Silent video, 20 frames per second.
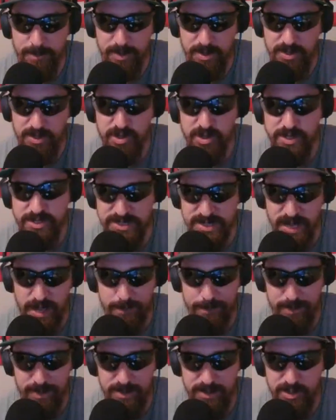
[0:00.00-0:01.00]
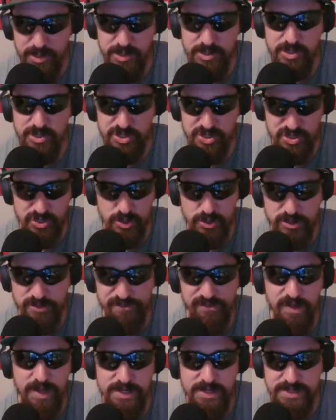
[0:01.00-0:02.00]
But you could just search
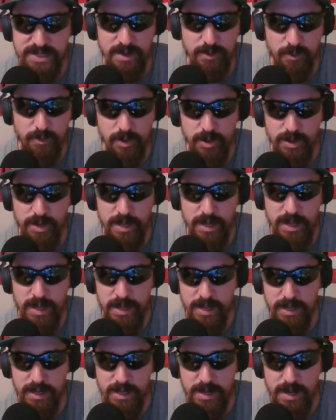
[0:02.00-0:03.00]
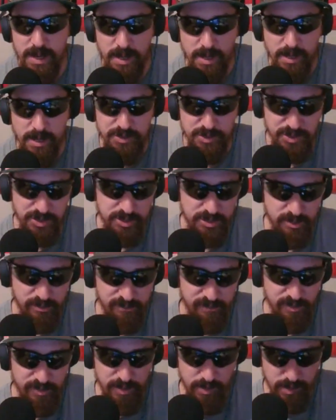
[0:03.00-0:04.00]
Flex Network and just
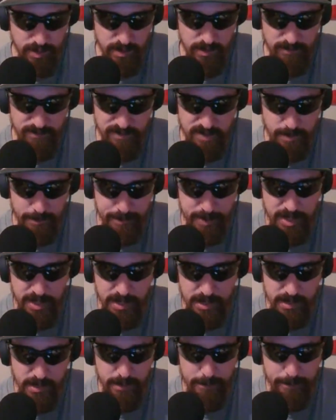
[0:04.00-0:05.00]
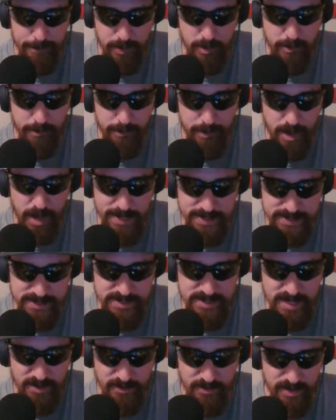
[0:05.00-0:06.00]
look for the pink boombox
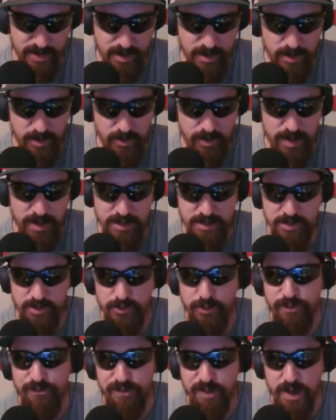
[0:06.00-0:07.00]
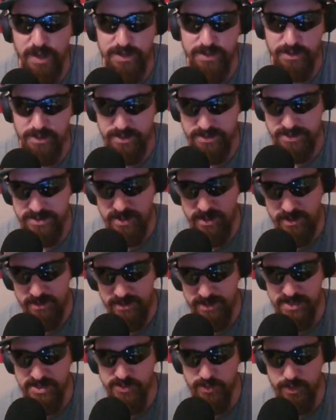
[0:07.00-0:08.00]
stereo and you will find us.
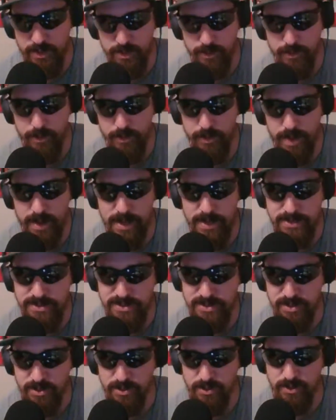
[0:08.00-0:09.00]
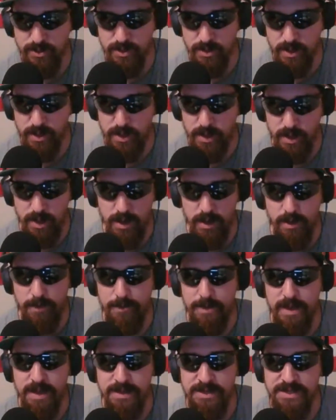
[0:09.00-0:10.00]
That's where we're at. So
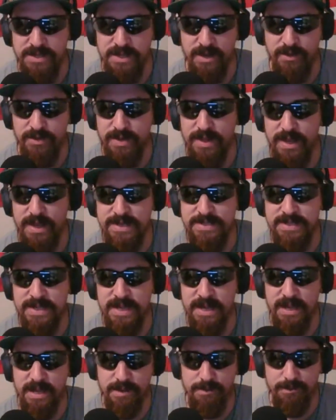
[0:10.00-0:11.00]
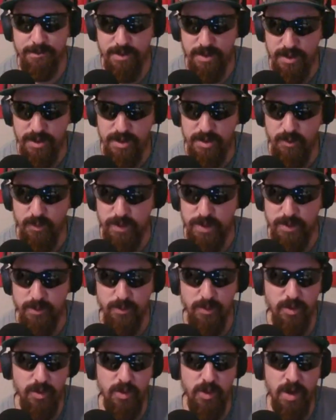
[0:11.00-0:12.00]
until next time, we
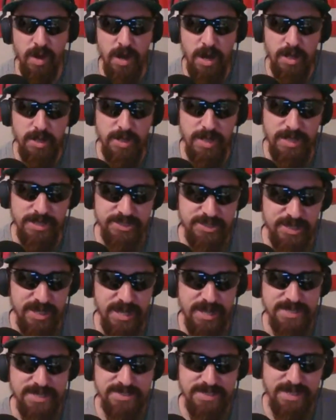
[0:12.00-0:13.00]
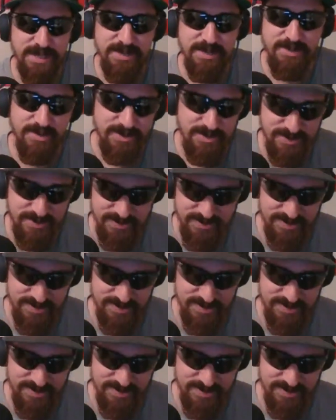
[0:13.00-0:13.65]
will holla at you guys later.